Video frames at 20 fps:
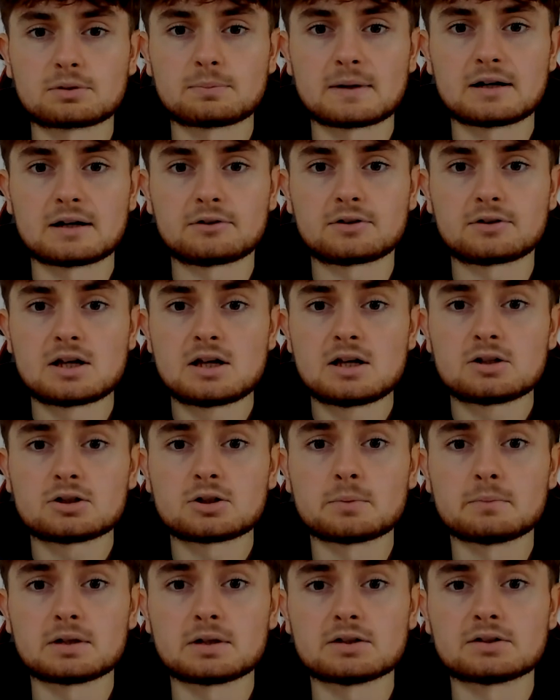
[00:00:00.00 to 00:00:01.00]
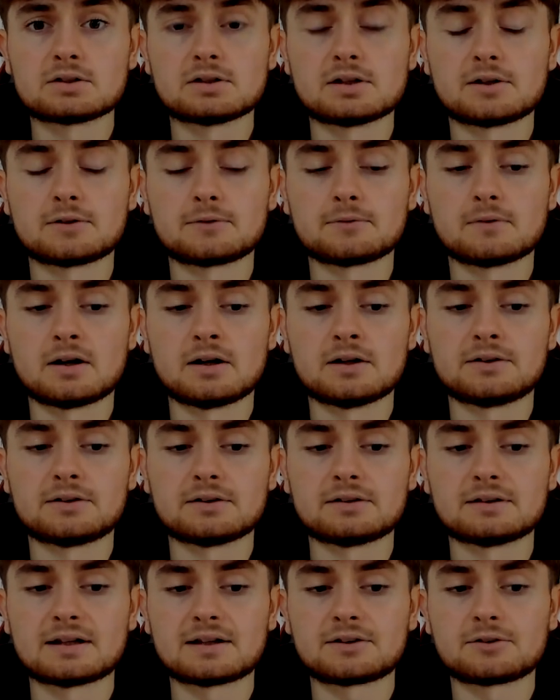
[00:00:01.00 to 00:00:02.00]
about coming into this fight,
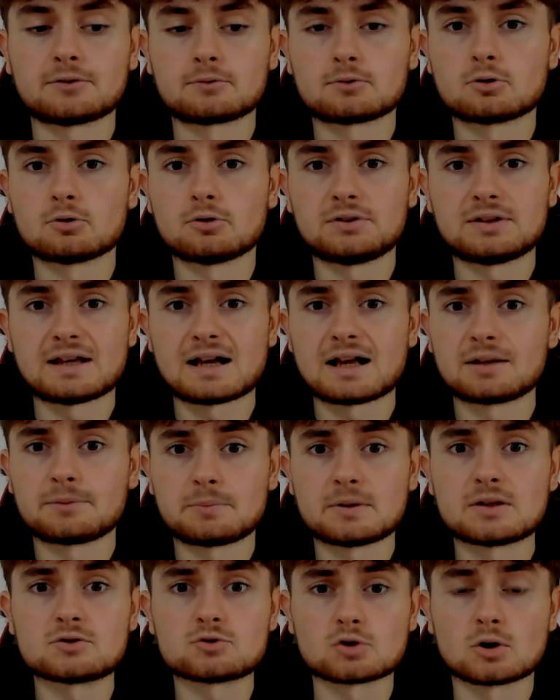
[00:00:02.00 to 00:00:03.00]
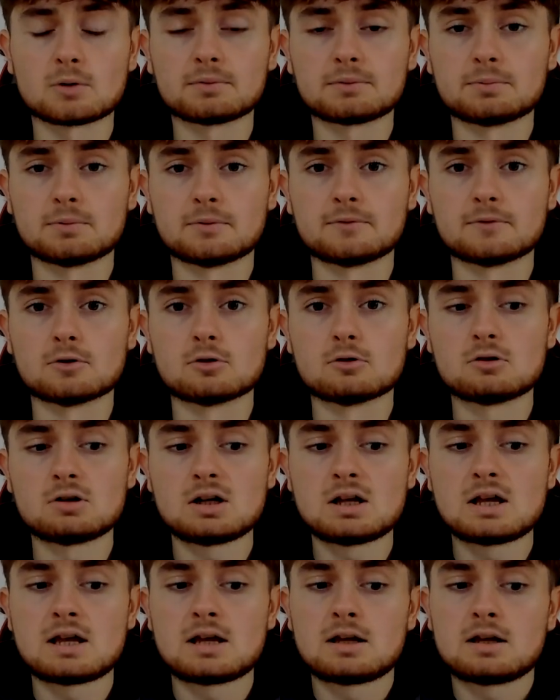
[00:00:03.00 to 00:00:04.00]
and that's, of course, he has been dropped before.
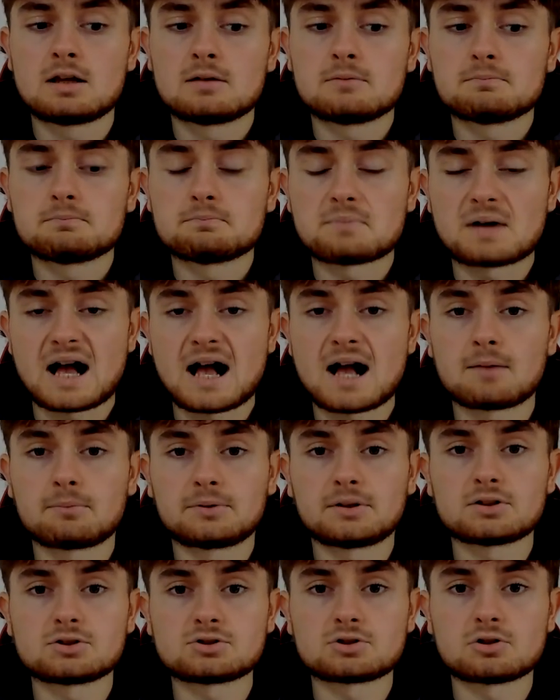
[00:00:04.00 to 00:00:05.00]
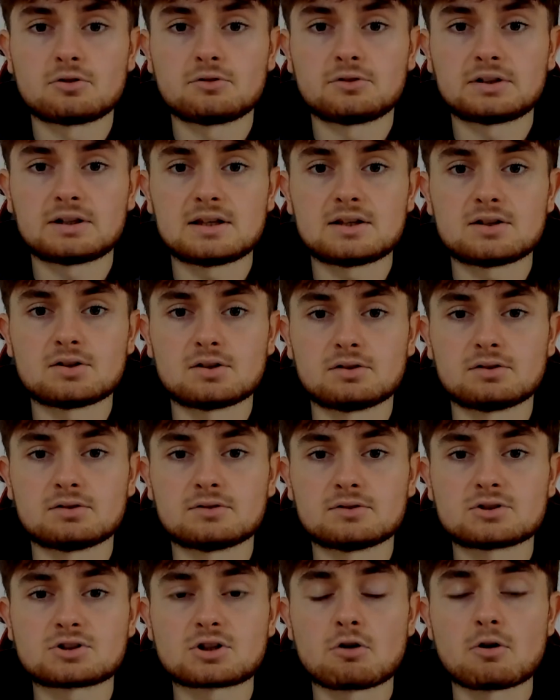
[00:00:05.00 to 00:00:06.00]
Perhaps that shows that he
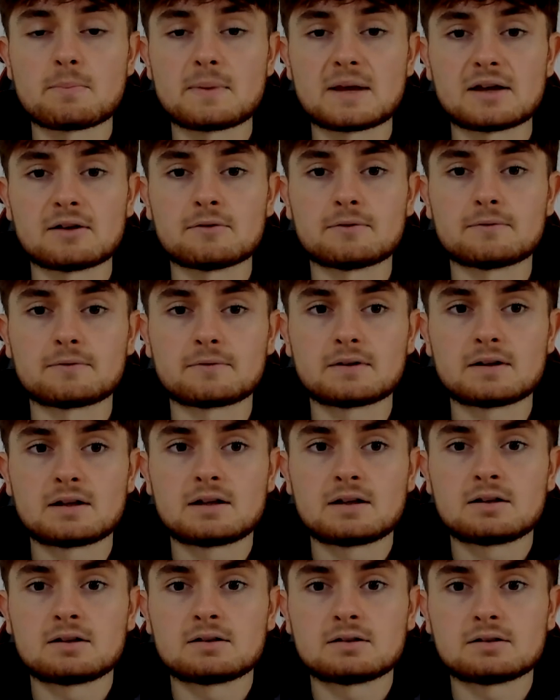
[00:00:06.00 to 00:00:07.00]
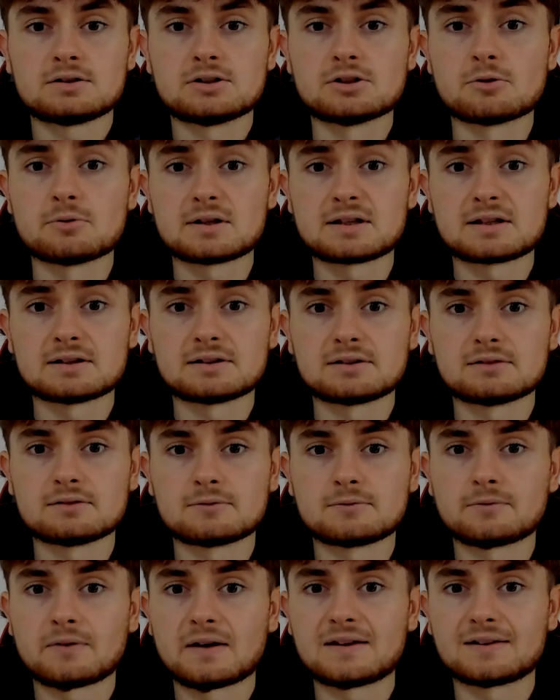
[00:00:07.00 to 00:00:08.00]
can show a bit of, you know, he can
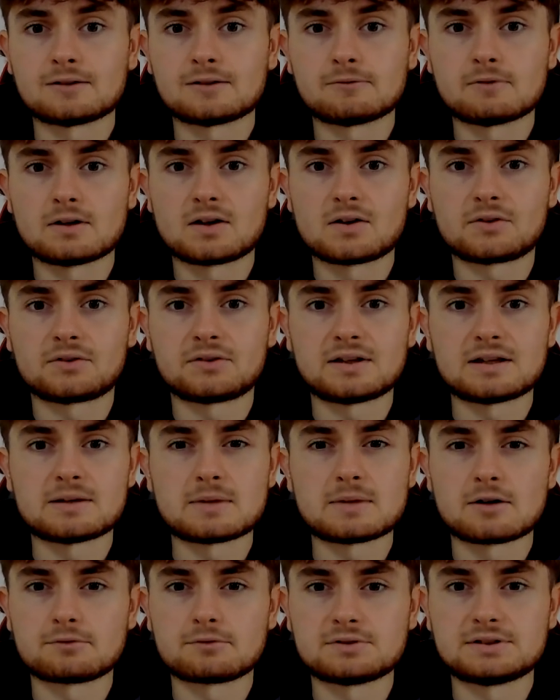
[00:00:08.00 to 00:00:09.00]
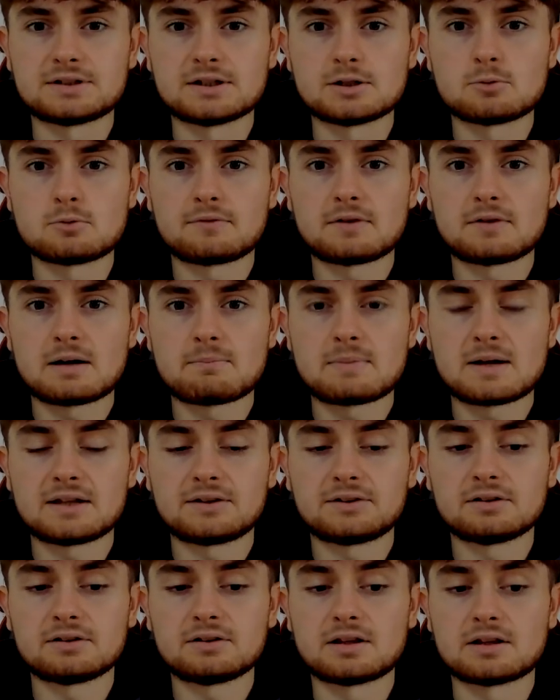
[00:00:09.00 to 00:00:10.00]
face adversity and be able to deal with that
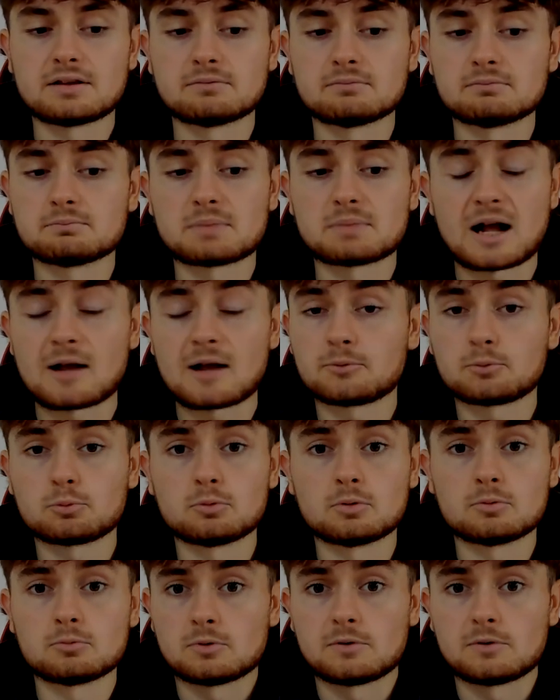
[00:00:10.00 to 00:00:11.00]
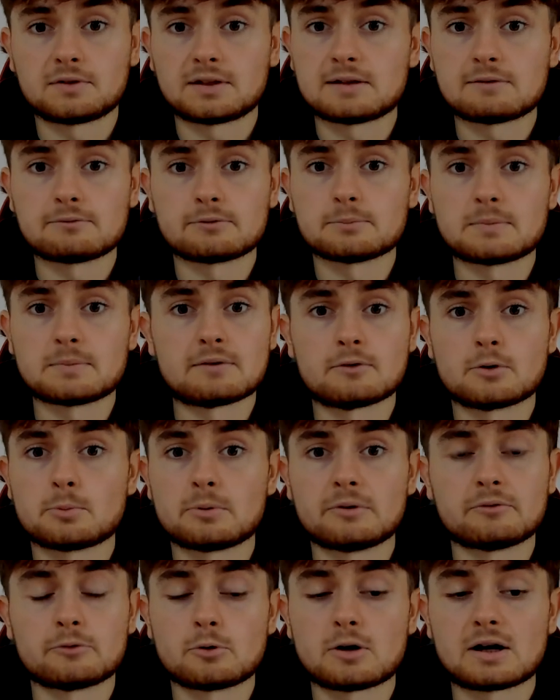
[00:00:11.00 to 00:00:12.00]
better than perhaps what we've seen from Bivol.
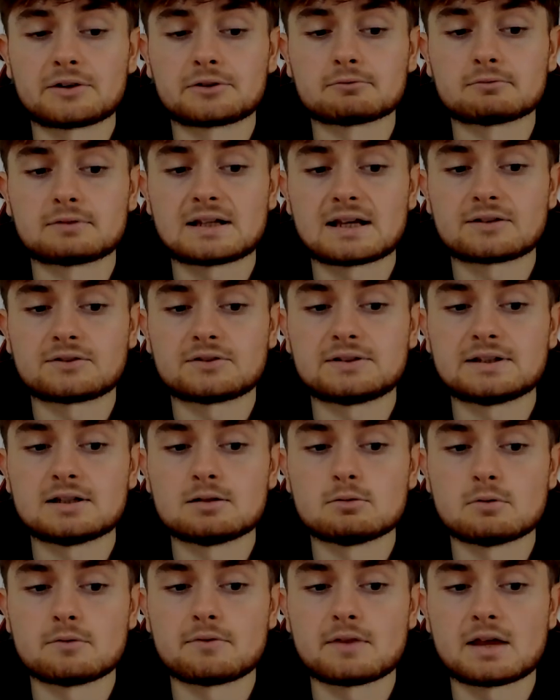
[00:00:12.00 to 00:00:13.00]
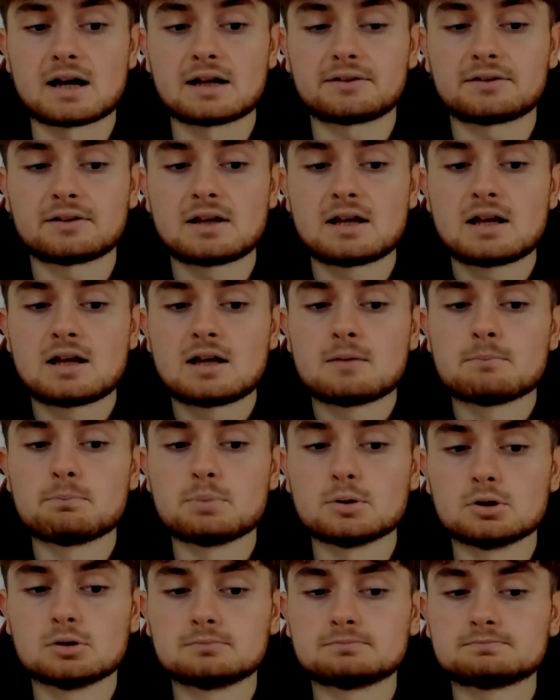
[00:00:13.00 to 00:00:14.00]
Bivol hasn't really had to deal with that,
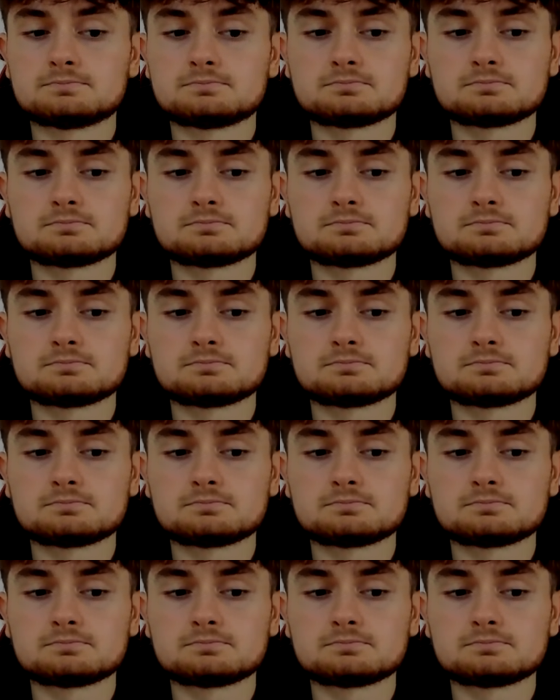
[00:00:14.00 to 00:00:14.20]
but